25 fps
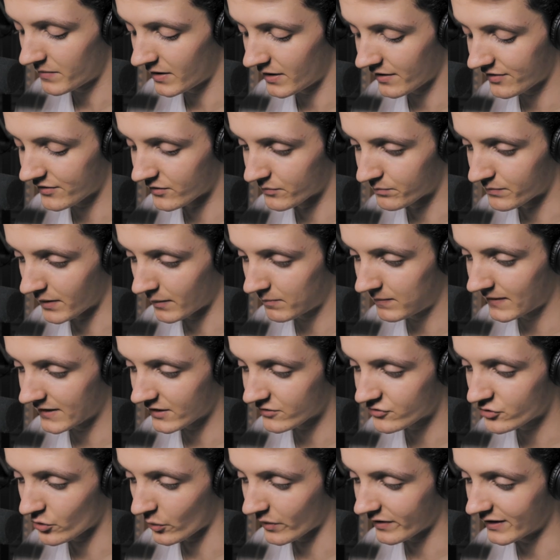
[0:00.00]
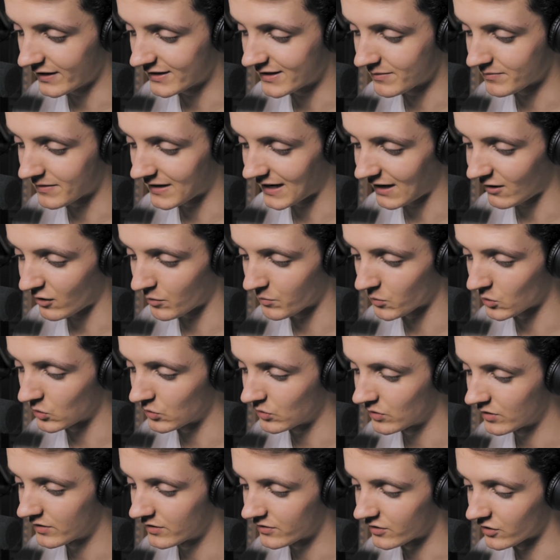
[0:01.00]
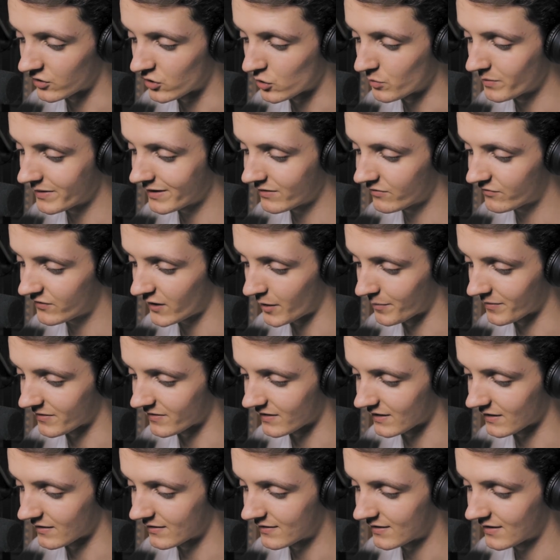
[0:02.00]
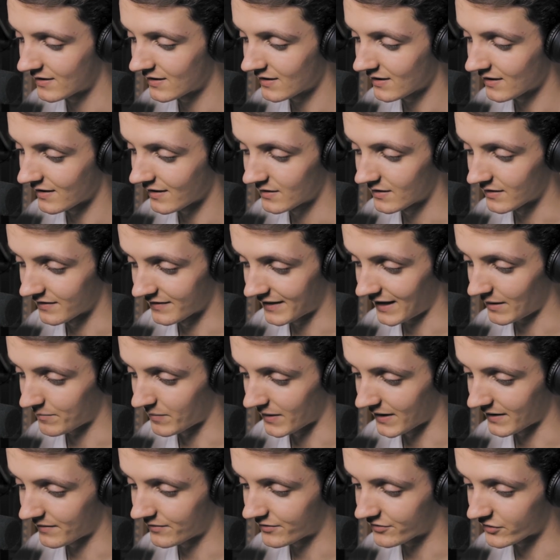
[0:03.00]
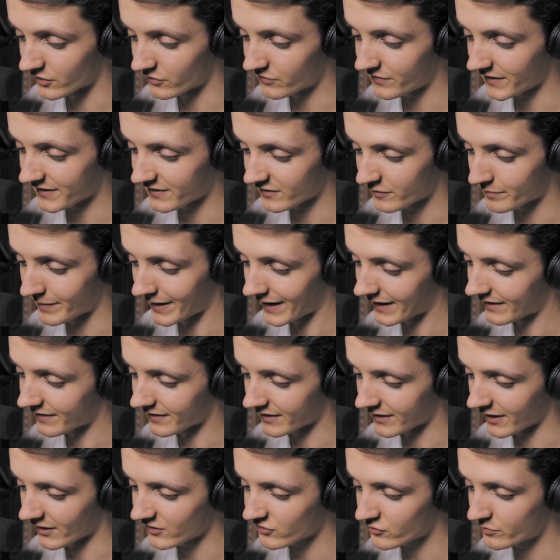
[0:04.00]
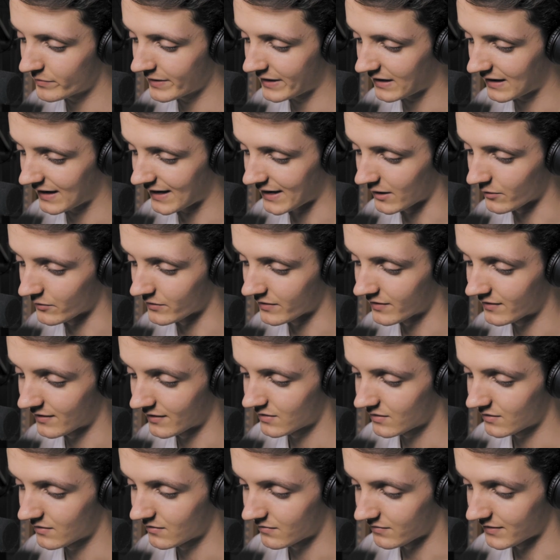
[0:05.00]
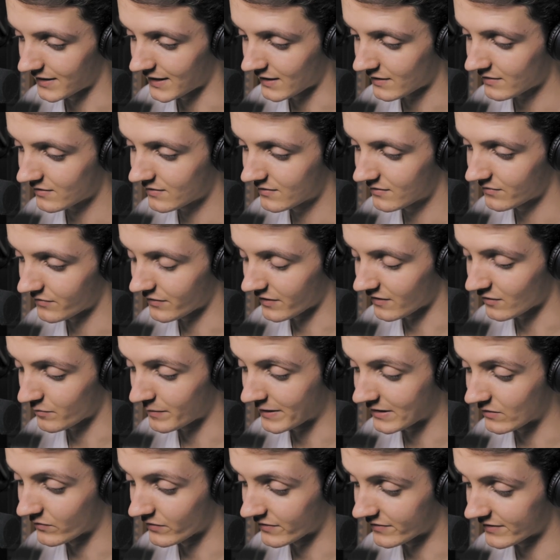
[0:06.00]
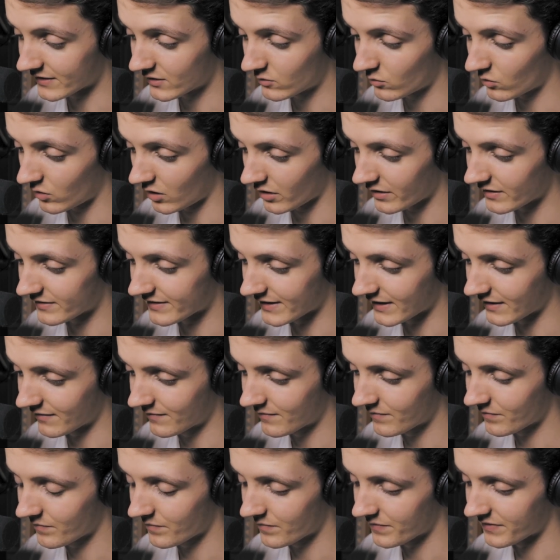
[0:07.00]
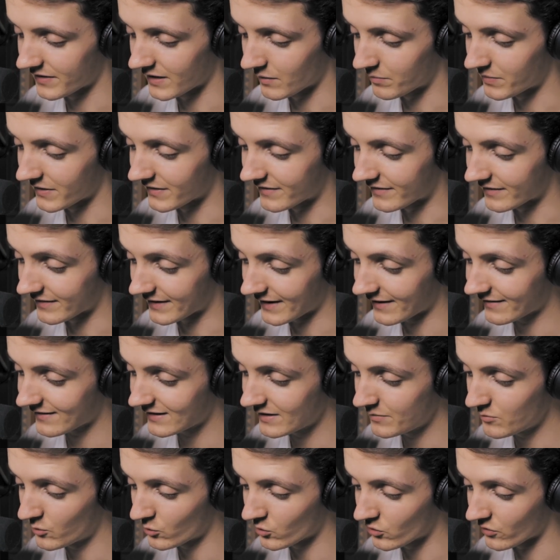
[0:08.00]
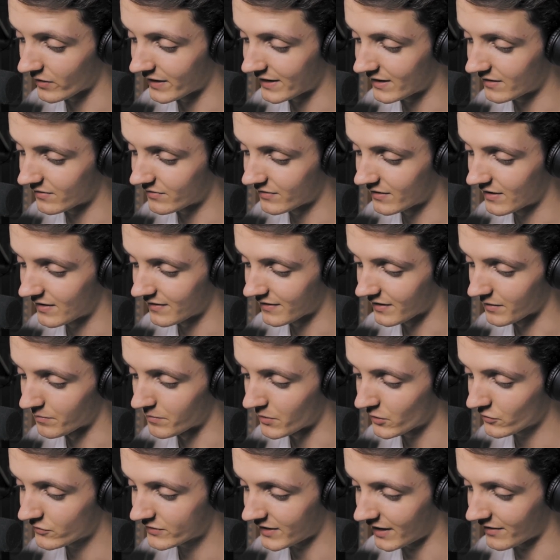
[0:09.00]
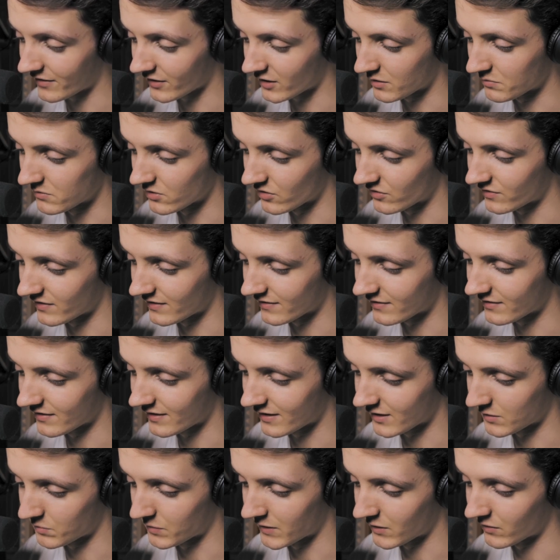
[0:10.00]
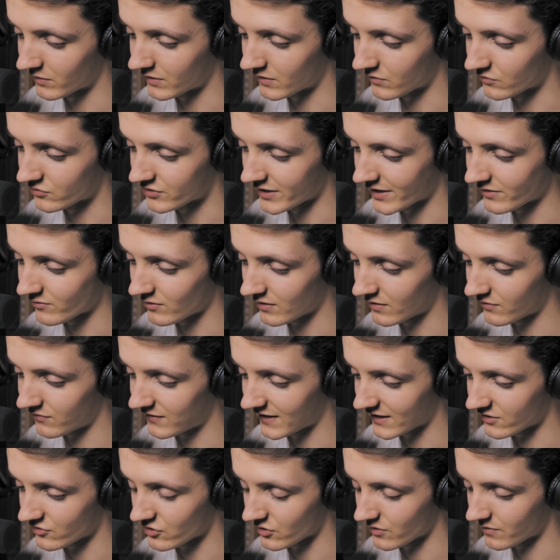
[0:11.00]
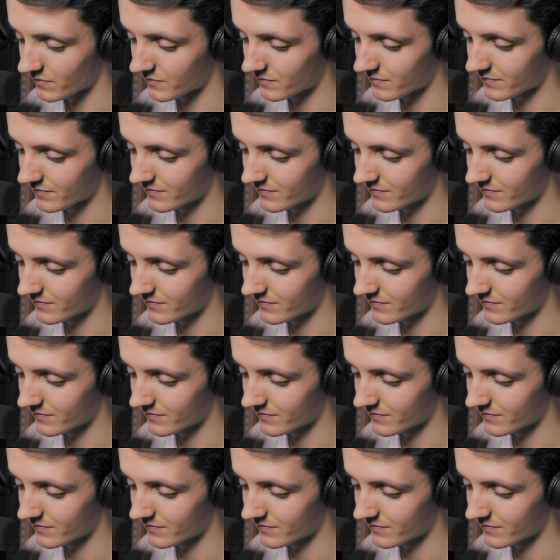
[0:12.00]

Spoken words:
mirth and public joy they deemed allowable to human infirmity, thereby so far dispelling the customary cloud that, for the space of a single holiday, they appeared scarcely more grave than most other communities at a period of general affliction.